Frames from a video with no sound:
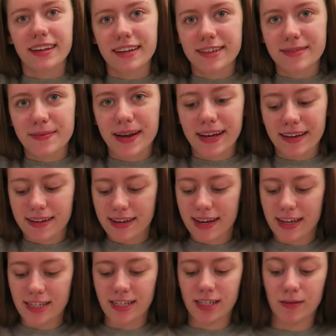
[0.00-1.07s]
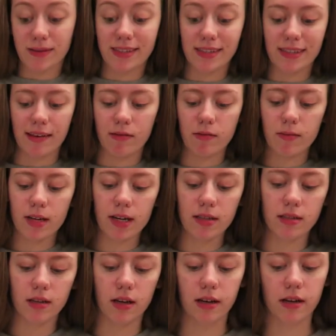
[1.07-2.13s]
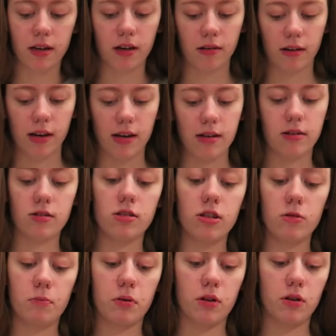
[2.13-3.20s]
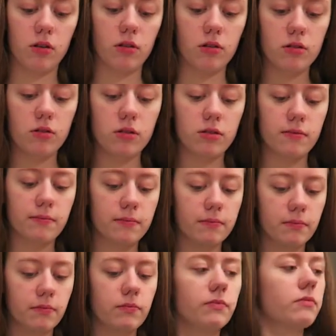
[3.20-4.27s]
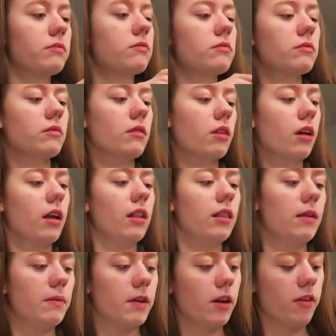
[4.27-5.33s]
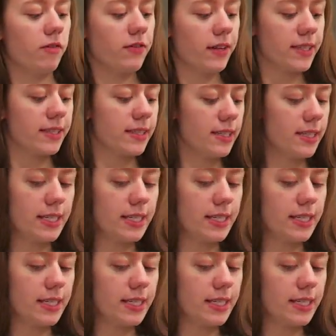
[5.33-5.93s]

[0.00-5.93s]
Here's my cookie I just spent seven minutes on. Okay, here's the pearls. And let me go fix the